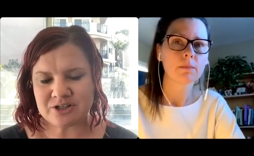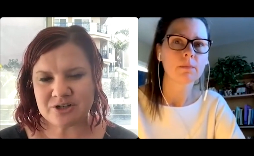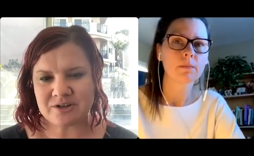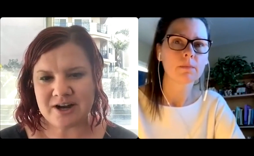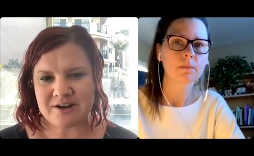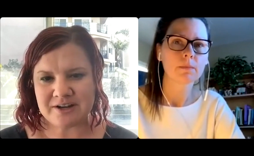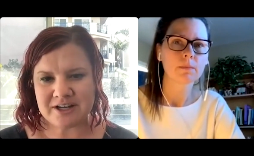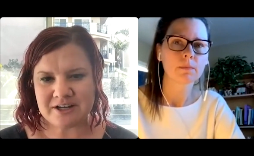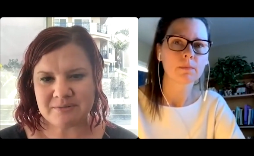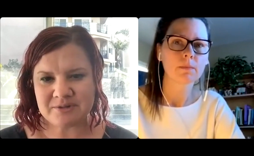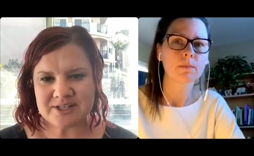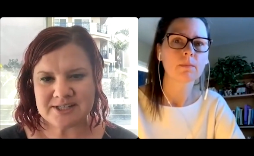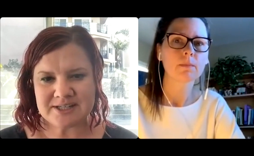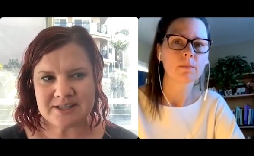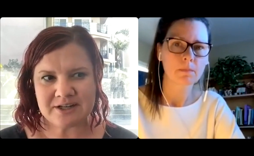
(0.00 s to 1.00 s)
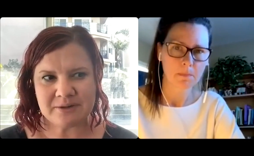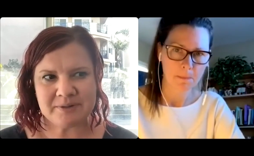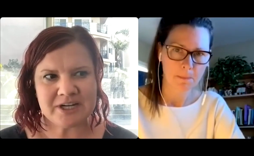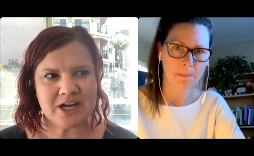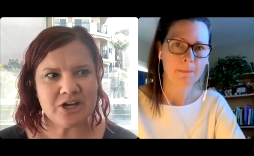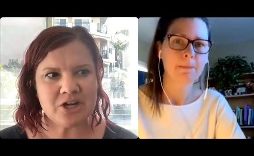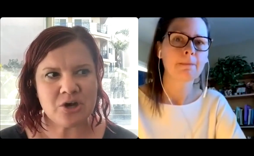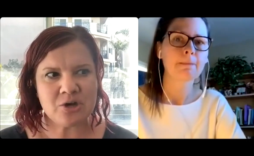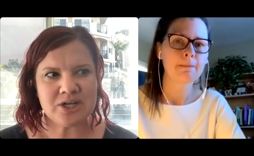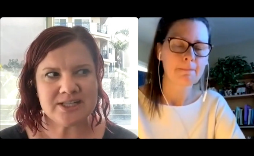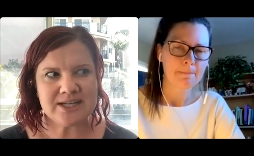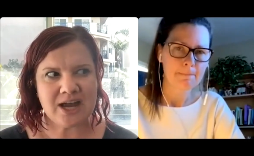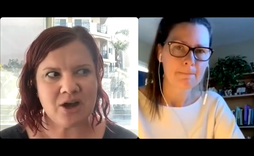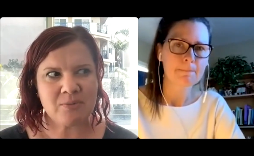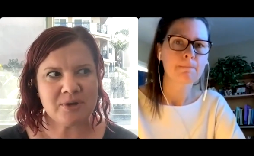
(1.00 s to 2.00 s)
Speaker 1: around animal assisted therapy. And I
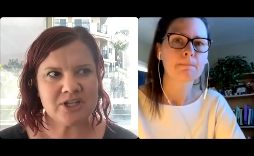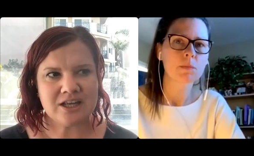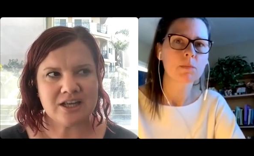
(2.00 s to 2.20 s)
noticed how much